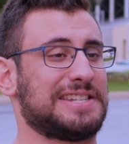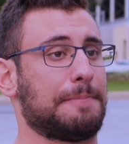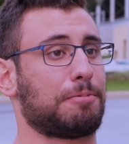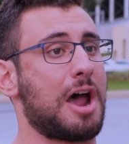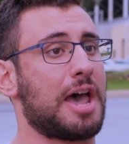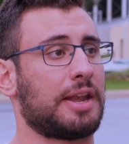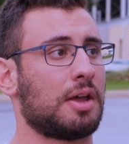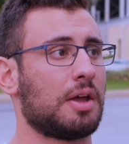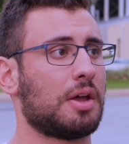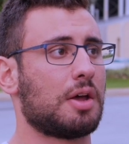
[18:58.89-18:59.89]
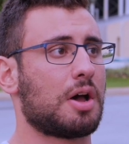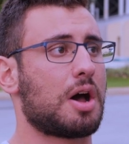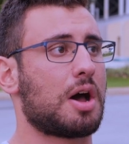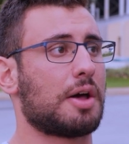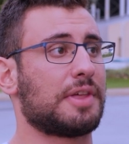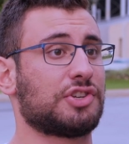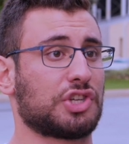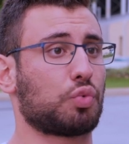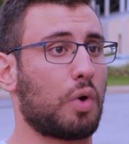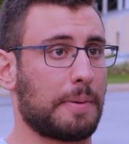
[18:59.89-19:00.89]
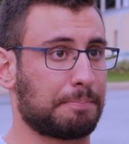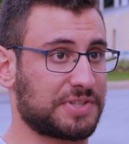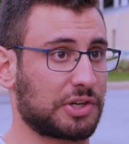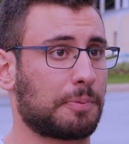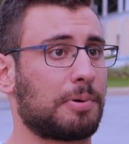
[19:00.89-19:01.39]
State pride than just one single